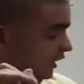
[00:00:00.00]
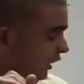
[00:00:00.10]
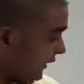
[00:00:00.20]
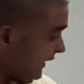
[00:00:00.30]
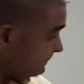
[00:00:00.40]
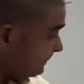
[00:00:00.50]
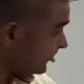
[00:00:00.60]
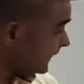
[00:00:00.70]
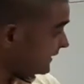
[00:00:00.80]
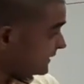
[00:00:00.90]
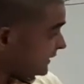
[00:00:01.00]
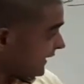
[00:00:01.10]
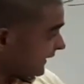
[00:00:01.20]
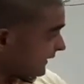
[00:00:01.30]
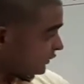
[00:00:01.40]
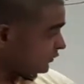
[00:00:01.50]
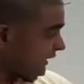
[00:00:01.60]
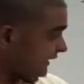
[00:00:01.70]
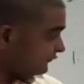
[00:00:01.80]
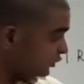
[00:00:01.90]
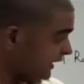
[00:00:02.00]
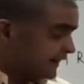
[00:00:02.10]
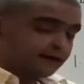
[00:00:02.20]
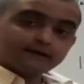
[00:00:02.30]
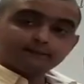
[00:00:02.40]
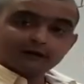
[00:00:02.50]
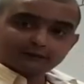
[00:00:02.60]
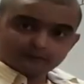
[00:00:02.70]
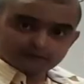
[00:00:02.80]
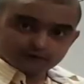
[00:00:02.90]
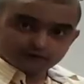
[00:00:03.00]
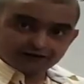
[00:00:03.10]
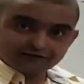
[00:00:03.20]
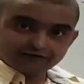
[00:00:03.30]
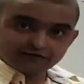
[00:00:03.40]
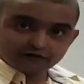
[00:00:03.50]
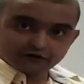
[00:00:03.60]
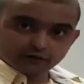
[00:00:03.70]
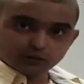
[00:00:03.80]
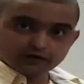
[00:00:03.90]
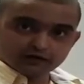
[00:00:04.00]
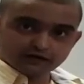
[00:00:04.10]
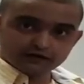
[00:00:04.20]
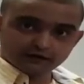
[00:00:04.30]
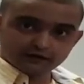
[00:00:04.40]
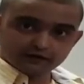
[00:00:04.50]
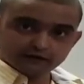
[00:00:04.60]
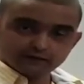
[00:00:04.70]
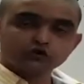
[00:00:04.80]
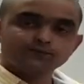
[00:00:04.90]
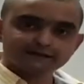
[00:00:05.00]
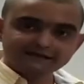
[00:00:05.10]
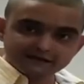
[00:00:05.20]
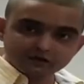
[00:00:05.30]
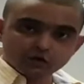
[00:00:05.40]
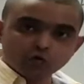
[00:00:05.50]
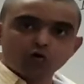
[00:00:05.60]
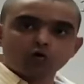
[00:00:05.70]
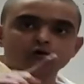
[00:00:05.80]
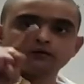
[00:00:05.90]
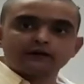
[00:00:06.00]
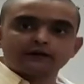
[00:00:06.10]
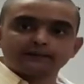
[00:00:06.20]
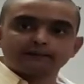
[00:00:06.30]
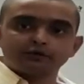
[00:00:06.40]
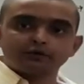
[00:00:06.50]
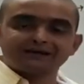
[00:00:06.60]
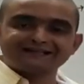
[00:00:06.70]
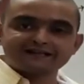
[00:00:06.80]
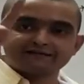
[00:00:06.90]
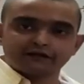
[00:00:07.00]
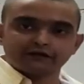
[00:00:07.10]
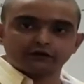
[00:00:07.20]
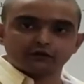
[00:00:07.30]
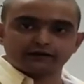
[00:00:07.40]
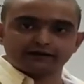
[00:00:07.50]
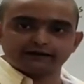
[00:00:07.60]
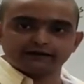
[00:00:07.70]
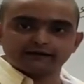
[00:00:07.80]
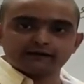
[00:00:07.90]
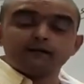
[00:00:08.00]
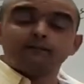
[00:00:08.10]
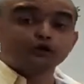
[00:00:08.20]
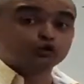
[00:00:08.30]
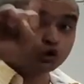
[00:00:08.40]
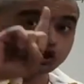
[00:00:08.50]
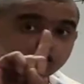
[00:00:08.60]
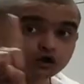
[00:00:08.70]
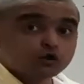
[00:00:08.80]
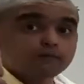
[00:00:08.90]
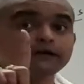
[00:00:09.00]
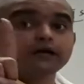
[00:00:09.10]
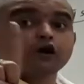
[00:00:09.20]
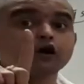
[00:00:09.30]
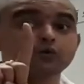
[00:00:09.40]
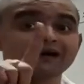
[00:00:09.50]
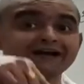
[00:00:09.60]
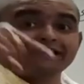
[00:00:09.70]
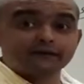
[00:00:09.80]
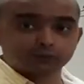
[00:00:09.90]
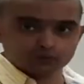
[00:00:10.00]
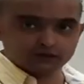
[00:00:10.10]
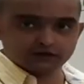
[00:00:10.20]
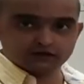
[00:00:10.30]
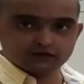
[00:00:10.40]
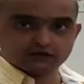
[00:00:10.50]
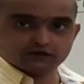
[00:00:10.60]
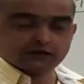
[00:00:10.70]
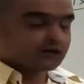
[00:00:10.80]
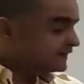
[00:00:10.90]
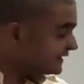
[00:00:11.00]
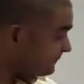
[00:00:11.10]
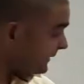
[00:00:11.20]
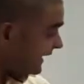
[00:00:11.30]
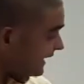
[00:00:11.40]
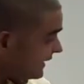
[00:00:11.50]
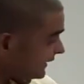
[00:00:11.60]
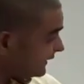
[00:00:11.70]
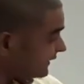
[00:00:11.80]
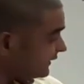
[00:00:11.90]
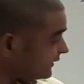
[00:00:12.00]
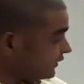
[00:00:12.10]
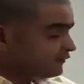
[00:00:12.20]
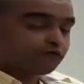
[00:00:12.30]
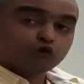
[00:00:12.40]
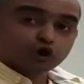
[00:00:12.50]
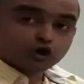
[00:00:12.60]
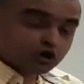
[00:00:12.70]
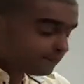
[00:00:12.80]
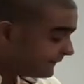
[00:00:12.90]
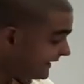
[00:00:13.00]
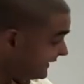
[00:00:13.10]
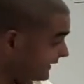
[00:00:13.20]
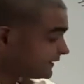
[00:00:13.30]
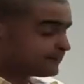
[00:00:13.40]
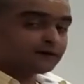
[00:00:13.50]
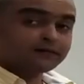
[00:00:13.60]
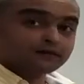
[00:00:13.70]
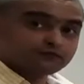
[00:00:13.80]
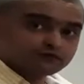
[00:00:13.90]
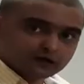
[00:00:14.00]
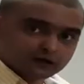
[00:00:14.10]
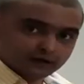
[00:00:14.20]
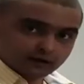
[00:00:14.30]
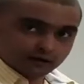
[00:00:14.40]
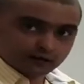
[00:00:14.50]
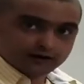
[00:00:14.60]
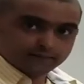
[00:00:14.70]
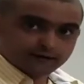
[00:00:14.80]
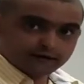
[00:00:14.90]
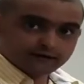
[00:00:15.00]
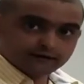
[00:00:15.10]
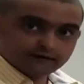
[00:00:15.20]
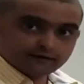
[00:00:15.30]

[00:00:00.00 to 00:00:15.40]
Okay? Again, you will have to write a minimum of 150 words here. So please go all the way up to 170 to 80. But do not go beyond 180 words. There is a penalty for not meeting the minimum word requirement,